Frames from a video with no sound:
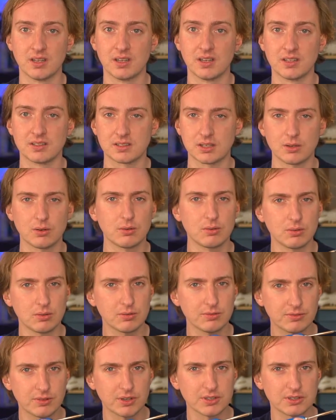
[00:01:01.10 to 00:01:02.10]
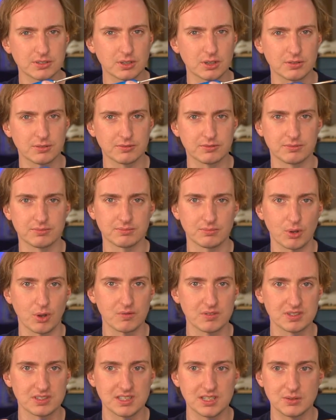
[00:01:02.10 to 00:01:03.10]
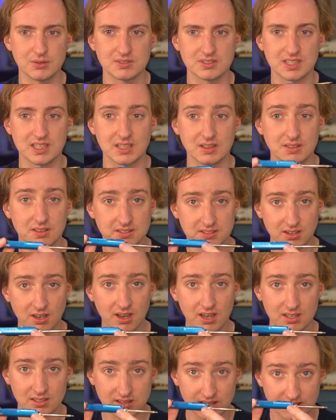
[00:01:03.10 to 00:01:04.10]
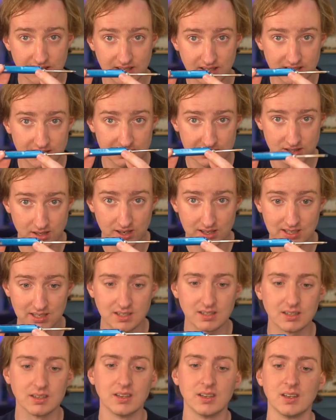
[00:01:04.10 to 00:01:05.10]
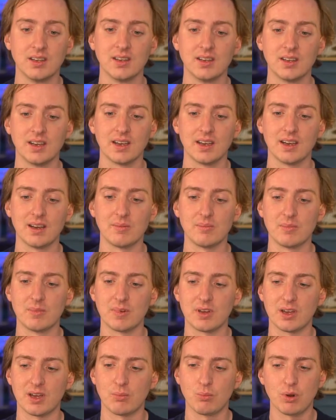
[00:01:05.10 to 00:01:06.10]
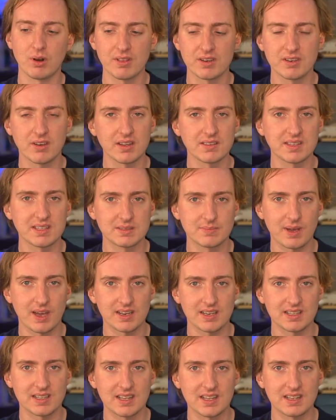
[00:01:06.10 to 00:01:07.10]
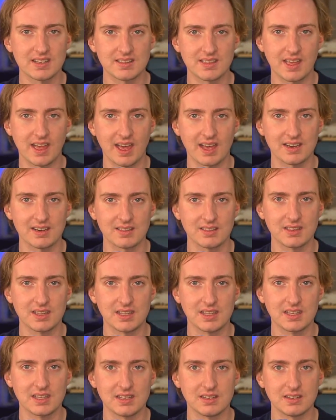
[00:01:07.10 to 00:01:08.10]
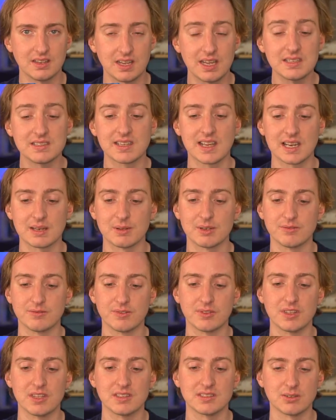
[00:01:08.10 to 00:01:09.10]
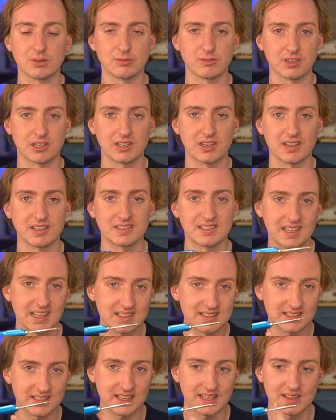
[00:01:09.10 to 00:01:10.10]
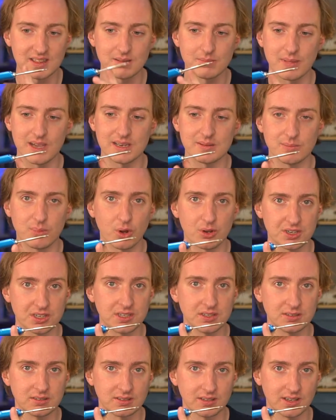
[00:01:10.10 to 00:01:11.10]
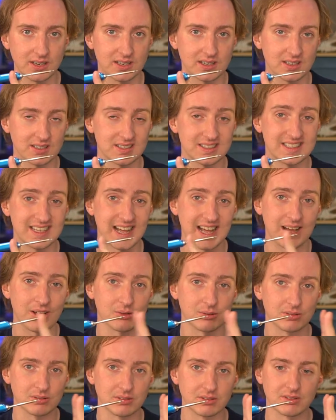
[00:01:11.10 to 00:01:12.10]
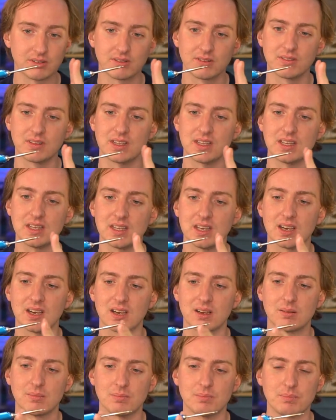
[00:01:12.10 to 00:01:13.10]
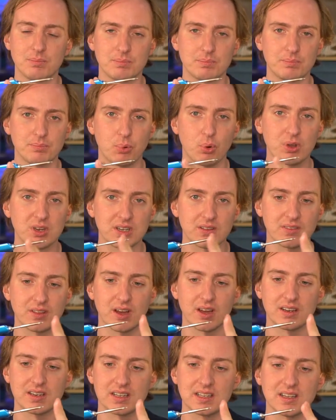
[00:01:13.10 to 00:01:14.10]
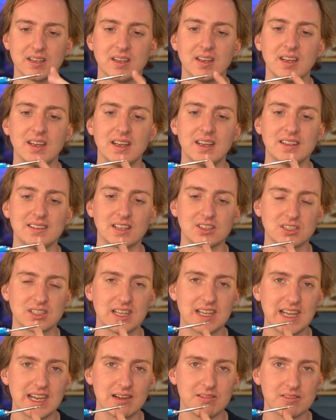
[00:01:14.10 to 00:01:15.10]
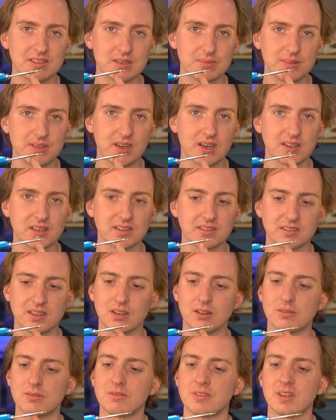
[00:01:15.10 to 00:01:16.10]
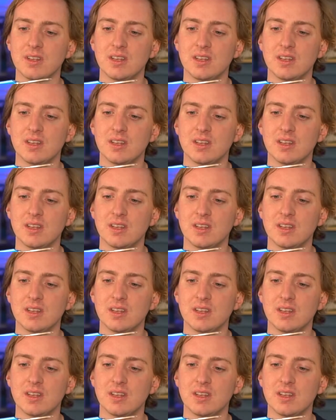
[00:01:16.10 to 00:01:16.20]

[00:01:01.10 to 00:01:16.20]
So first off, obviously you can see the size. This thing is tiny. Um, and one of the nice things about it is that the heating element for these soldering irons isn't in the main body and conducted down the uh, point of the iron here. It's actually here in the tip of the iron itself.